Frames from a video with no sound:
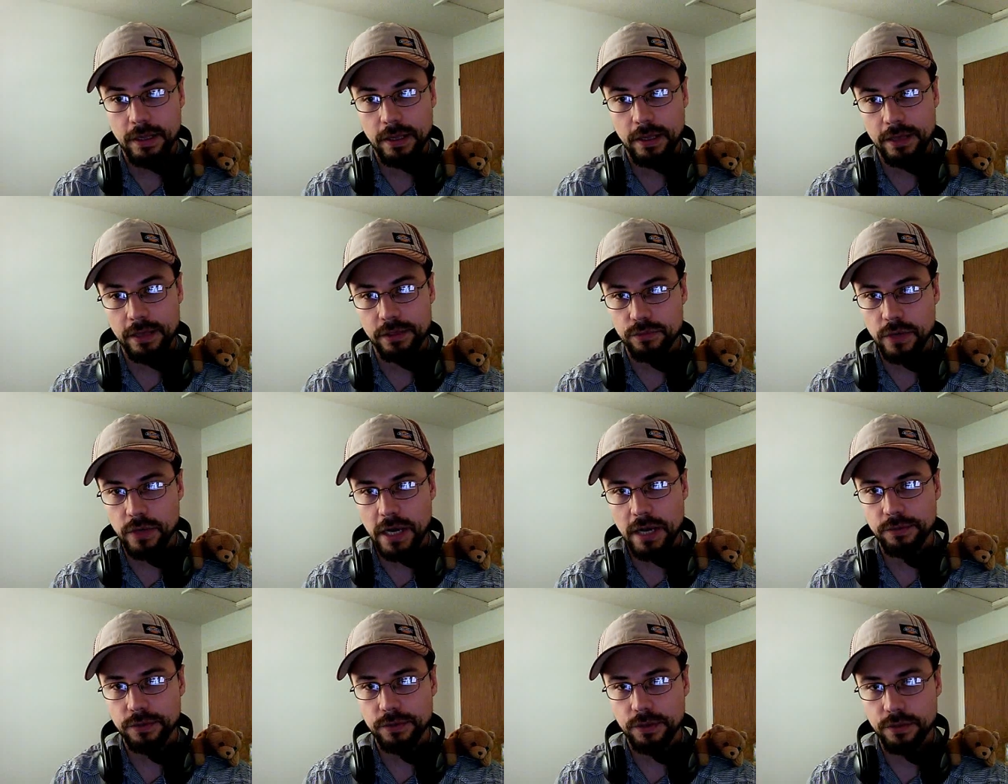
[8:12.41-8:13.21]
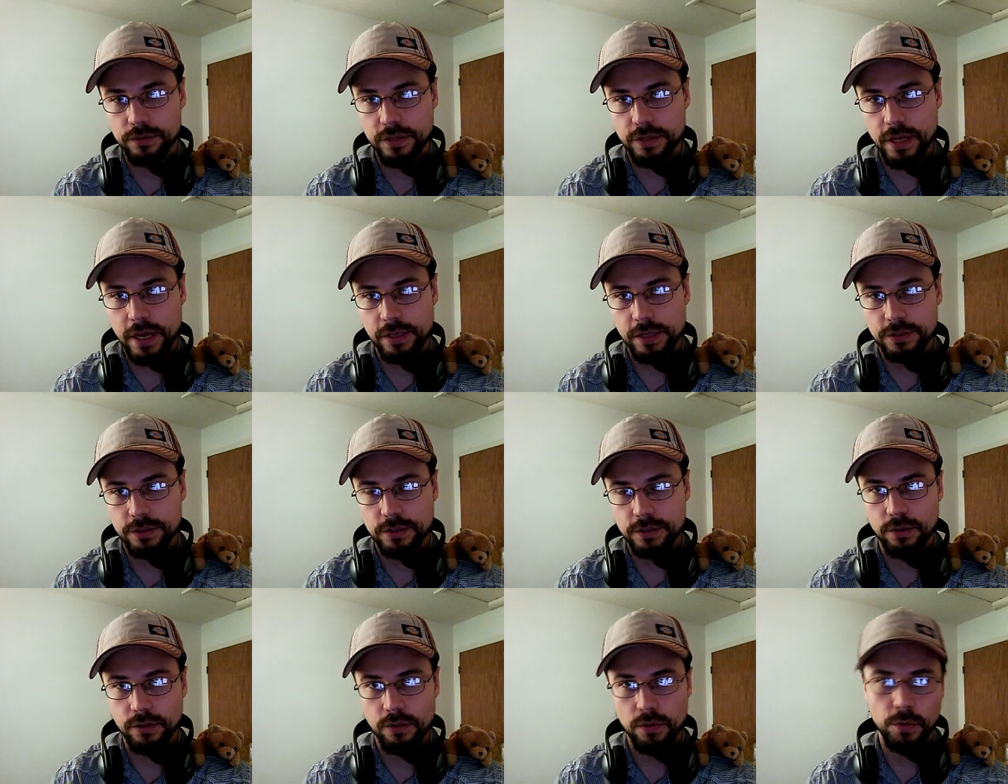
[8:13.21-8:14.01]
and around those dates,
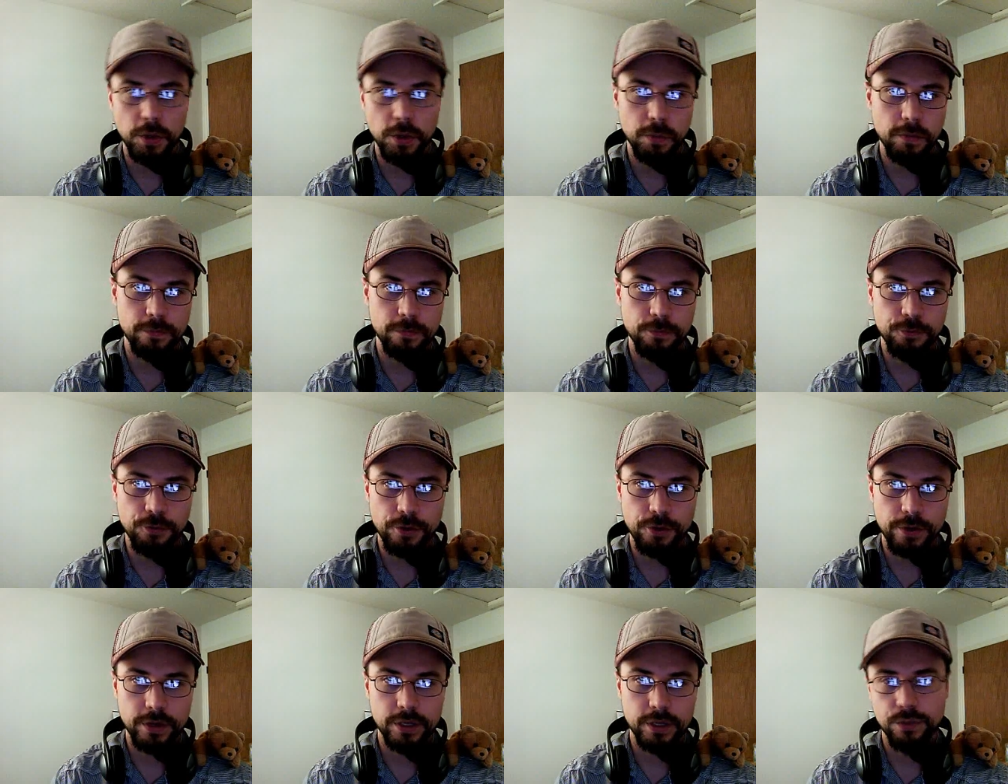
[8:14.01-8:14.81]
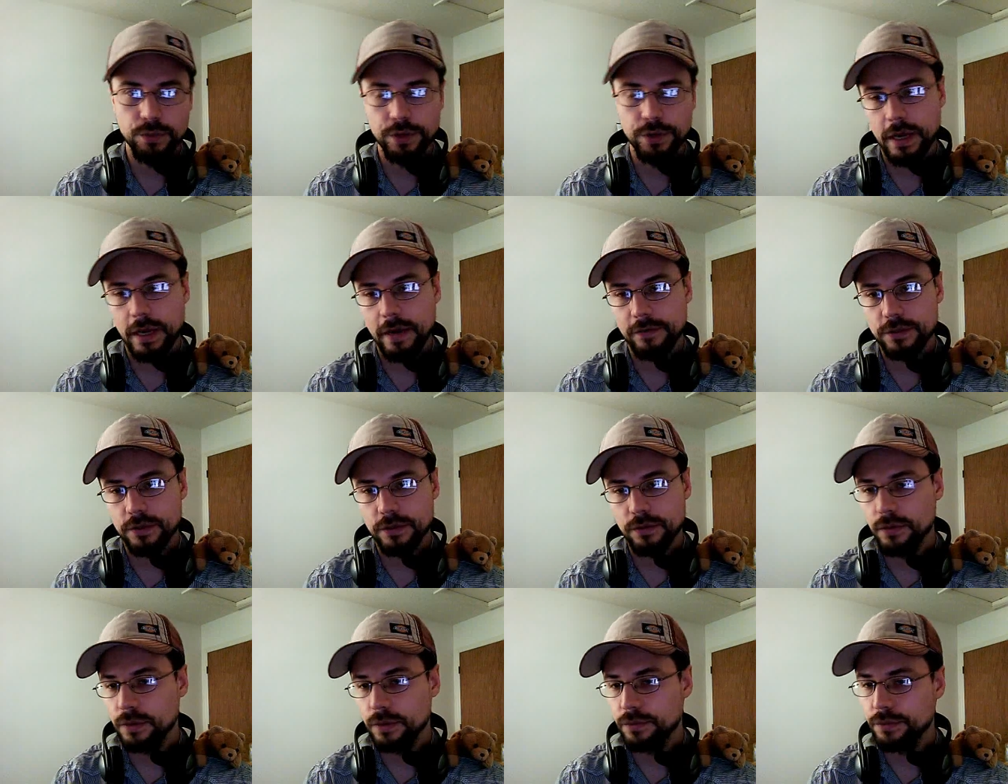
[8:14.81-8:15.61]
you know, a week before and a week
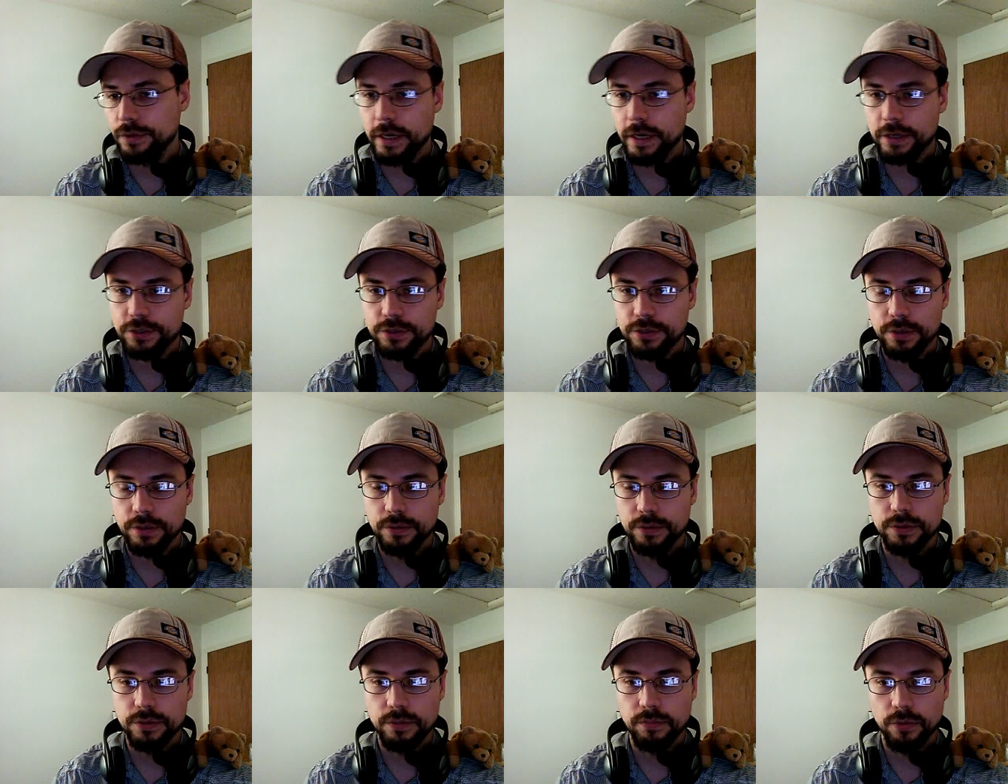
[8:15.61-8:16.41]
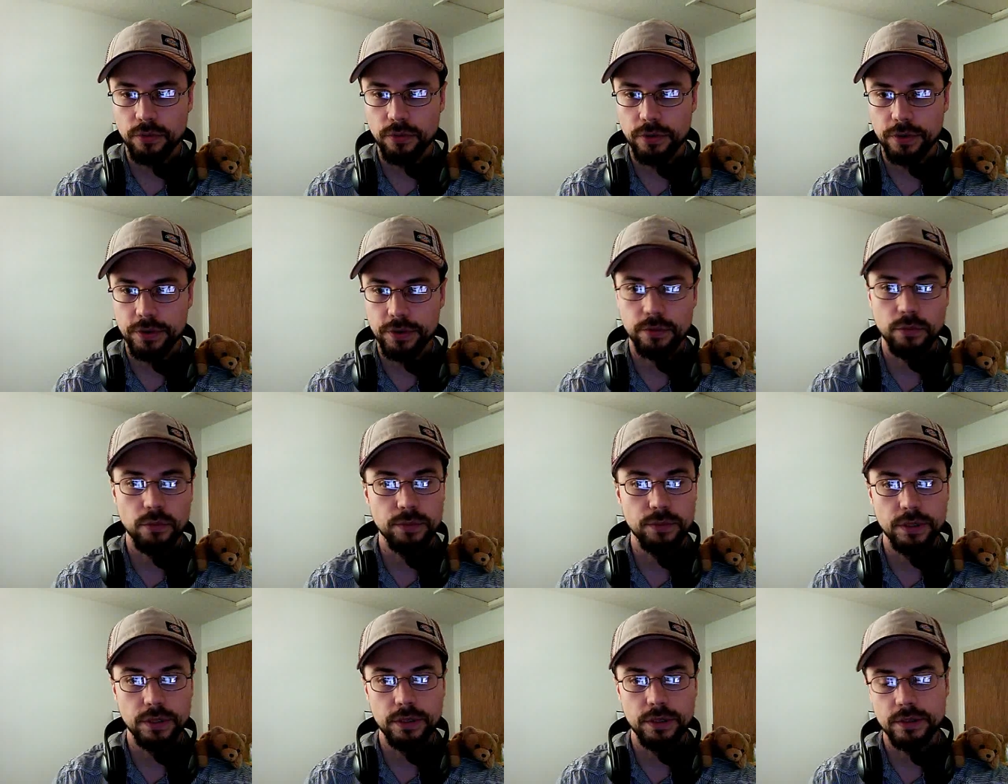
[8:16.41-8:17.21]
after, when we're actually going to deploy, there will
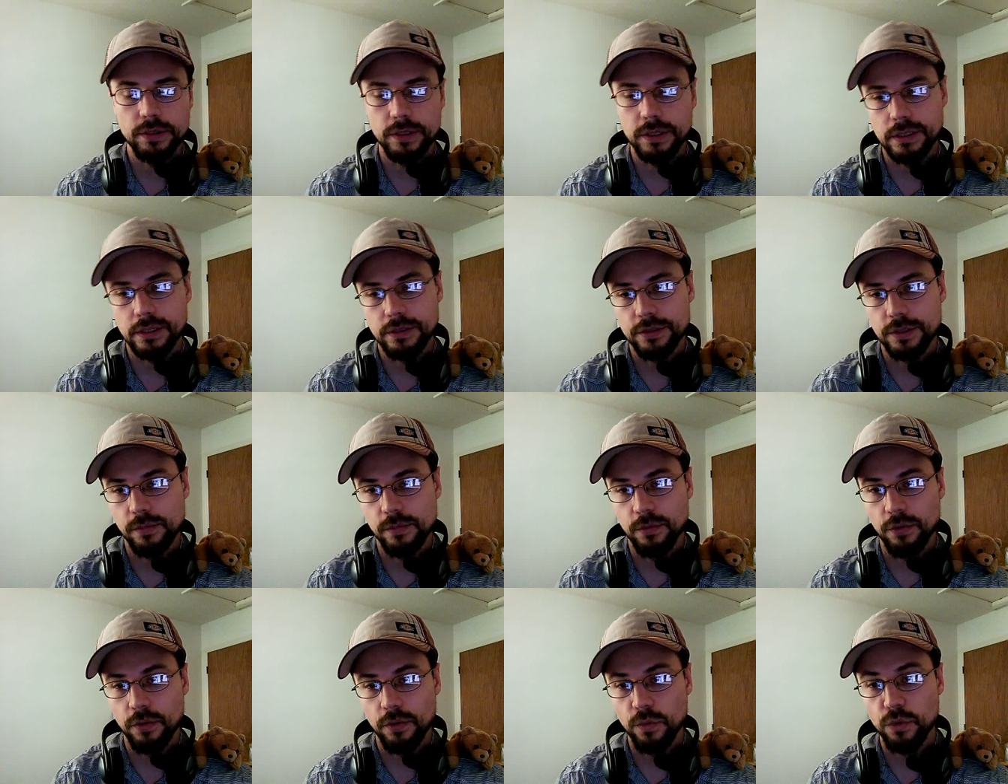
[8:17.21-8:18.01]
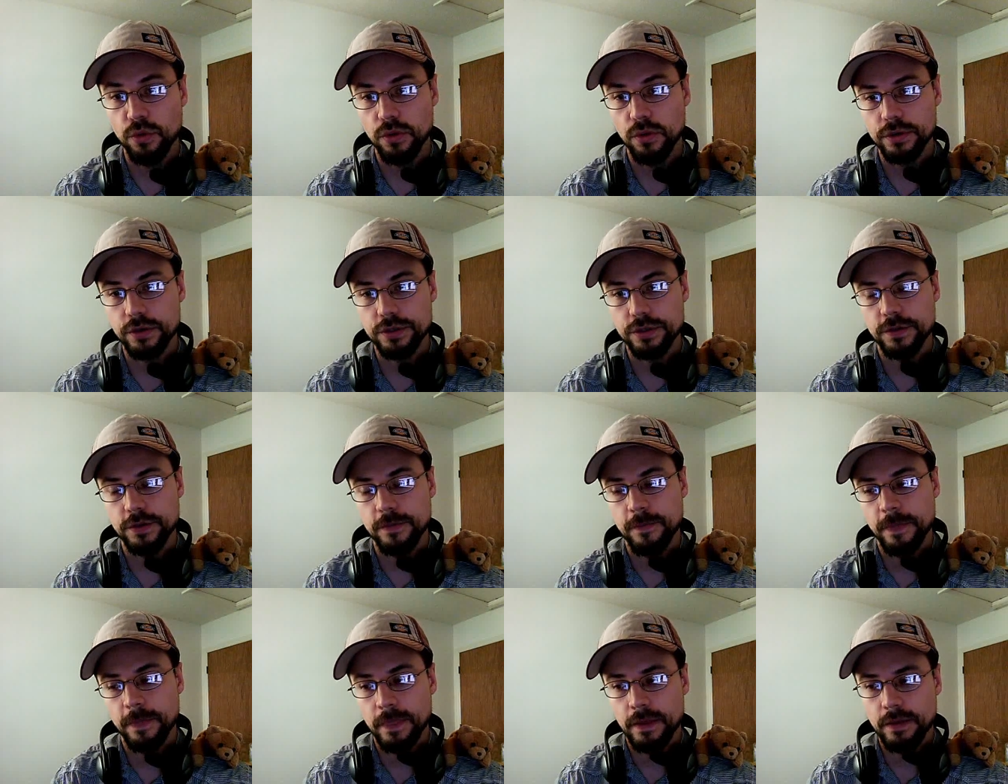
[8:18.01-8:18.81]
be uh, some more wars
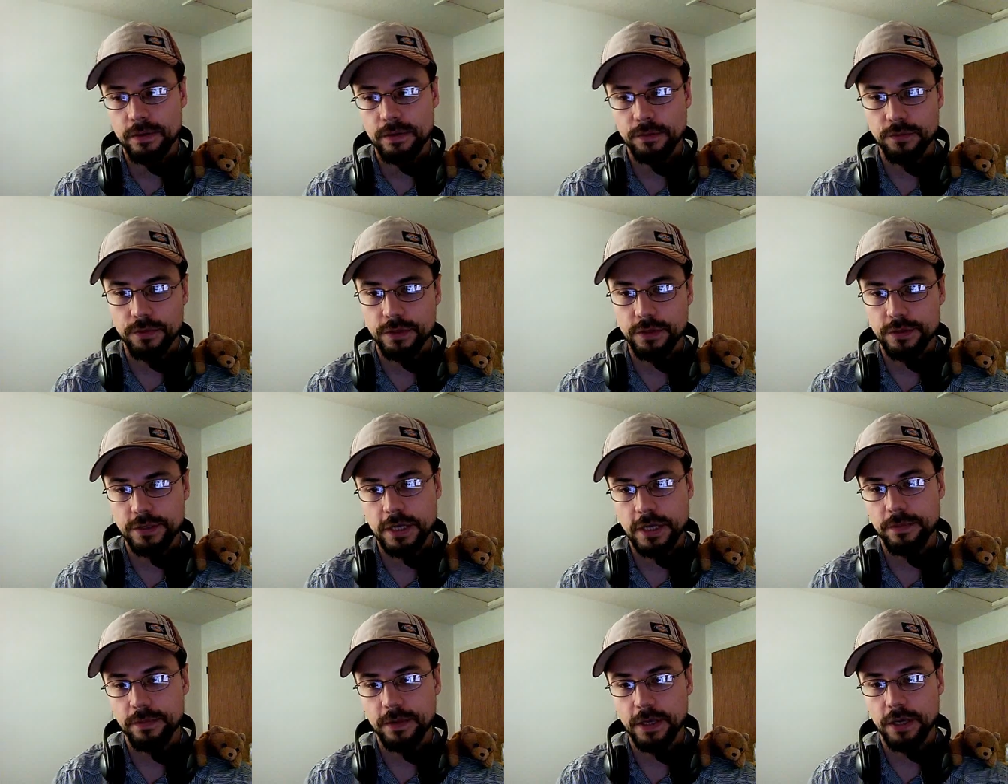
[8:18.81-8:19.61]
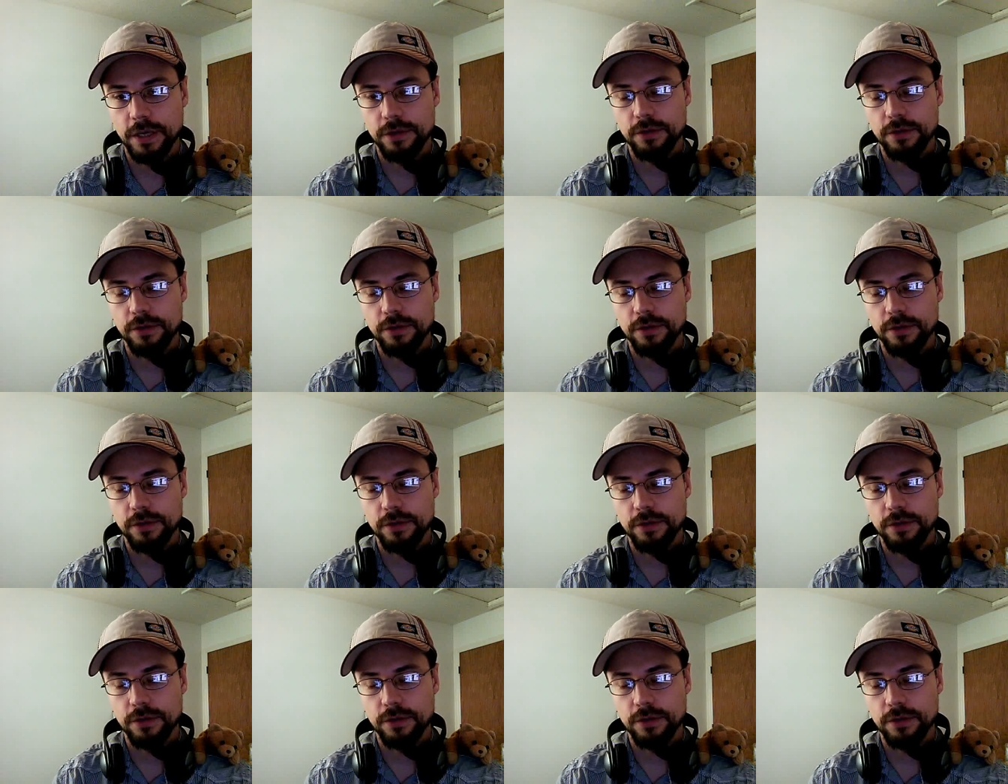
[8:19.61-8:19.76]
with the same thing.